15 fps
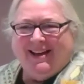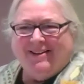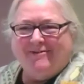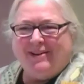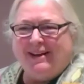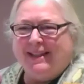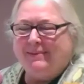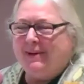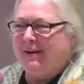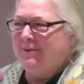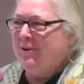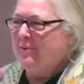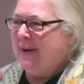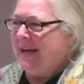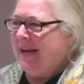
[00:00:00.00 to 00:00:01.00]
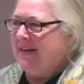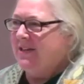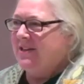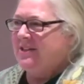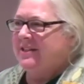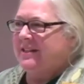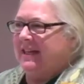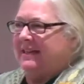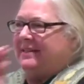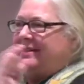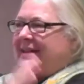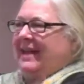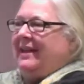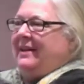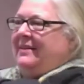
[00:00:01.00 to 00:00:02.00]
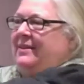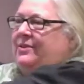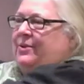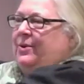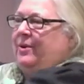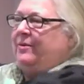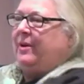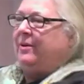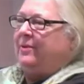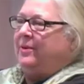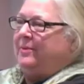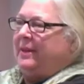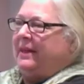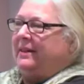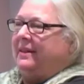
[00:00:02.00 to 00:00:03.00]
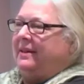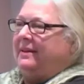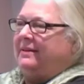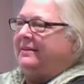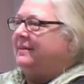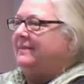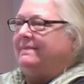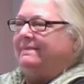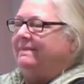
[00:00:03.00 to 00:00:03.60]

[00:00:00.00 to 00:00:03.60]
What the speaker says: finally my roommate had to just like stand at the door of our room like this.